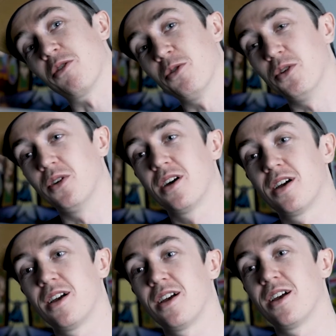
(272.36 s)
I thought,
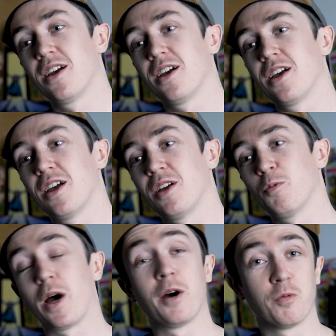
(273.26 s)

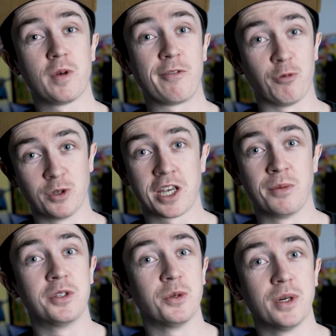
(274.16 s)
well, everyone's
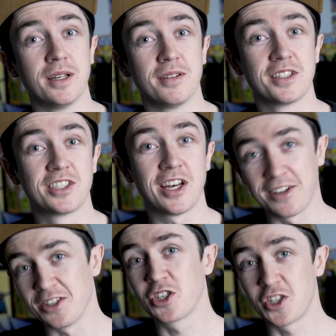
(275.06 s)
come to a
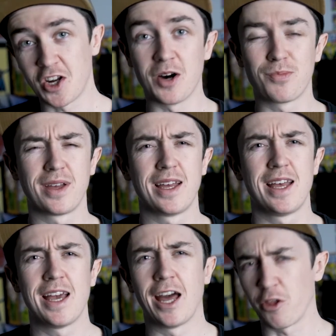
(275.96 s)
sudden stop.
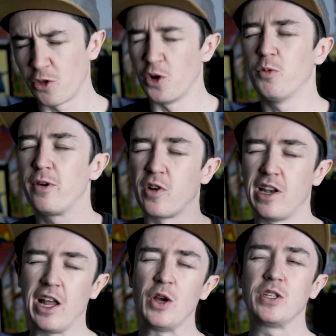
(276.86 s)
And I thought, we've
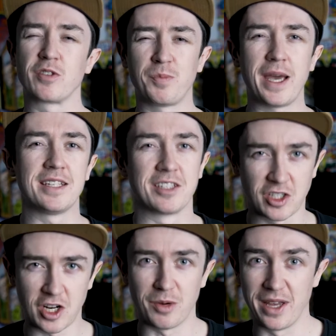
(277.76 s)
got loads of space to
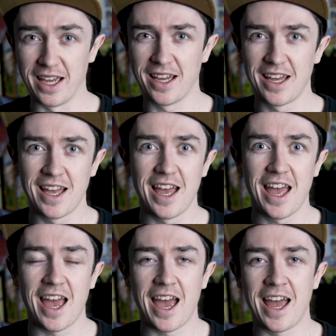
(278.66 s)
stop here,
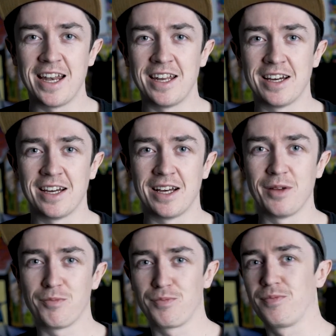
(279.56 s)

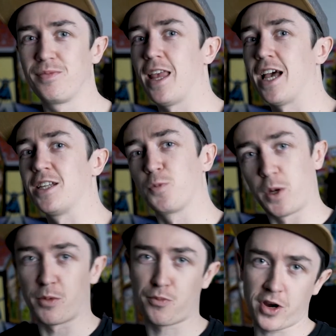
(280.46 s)
and as
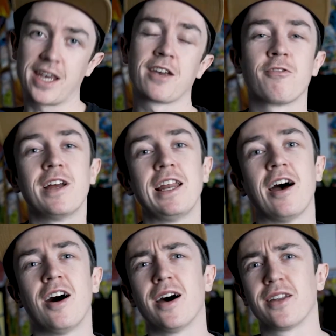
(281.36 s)
we were braking really
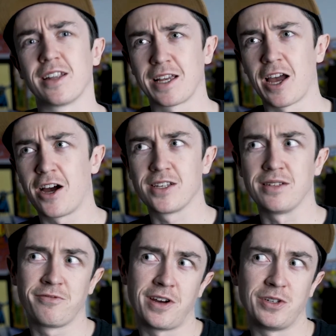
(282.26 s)
hard, the
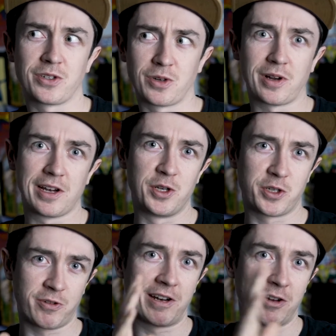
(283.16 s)
cars in front just got
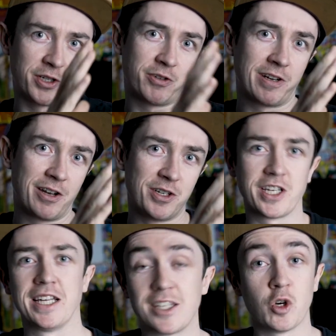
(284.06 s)
closer and closer and
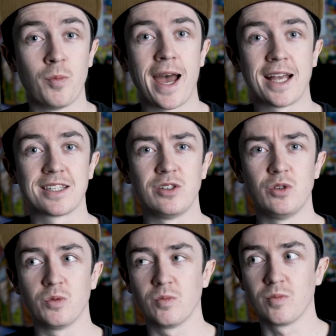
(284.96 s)
closer until Matt had
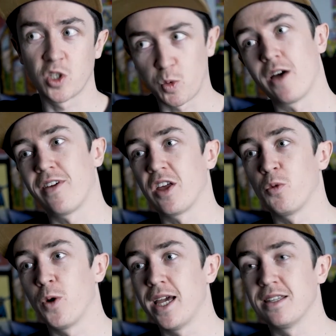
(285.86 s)
to swerve out
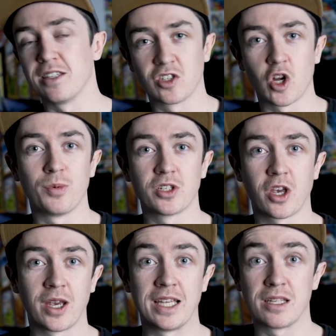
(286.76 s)
the way to stop us
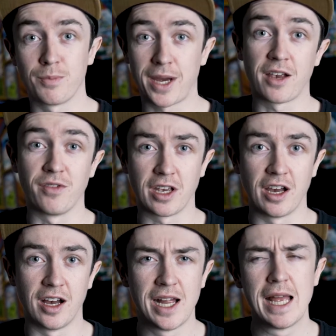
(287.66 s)
going into the back of the
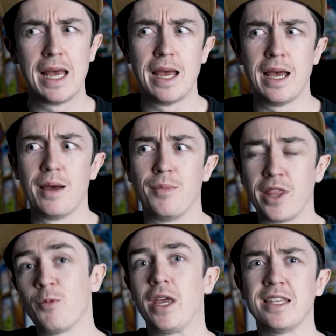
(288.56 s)
car.
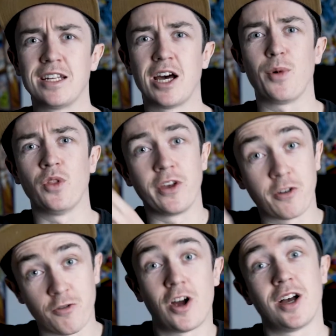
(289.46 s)
But then we ended up on the
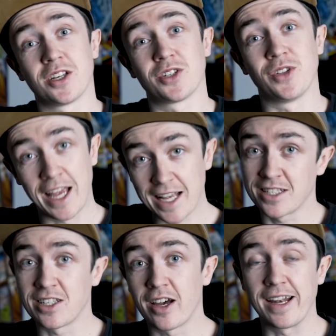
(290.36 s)
grass on the
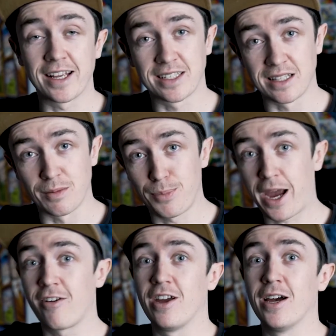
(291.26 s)
inside next to the
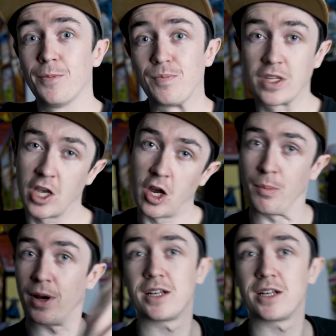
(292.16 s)
barrier, going